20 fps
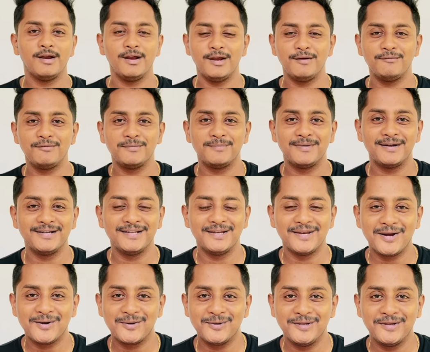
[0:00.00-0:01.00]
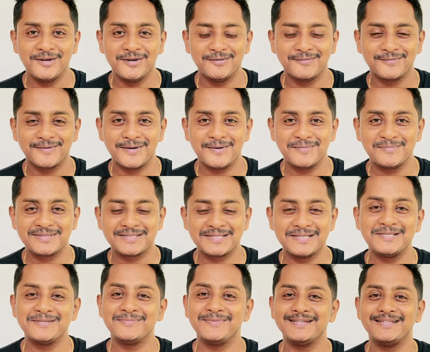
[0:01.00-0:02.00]
Hey everybody, here from
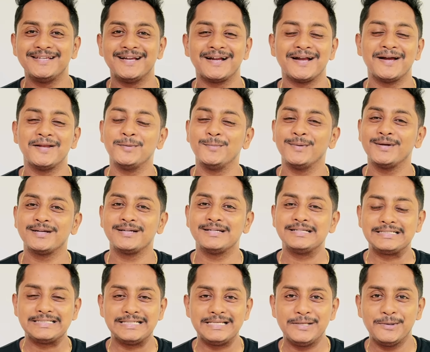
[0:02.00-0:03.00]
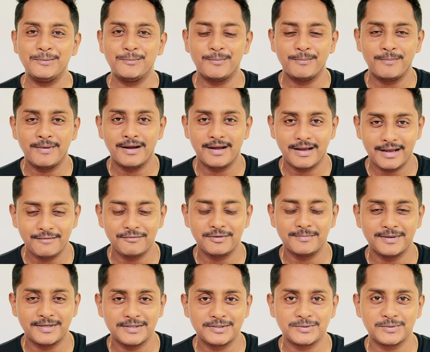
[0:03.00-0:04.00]
Skills PTE Academic. Really hope
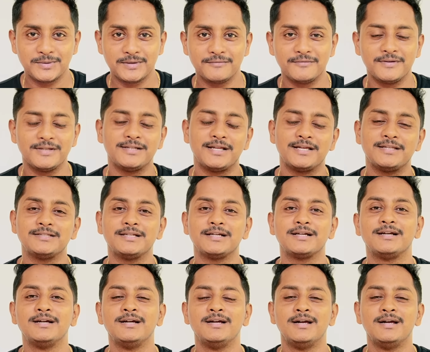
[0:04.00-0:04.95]
everybody is doing fantastic.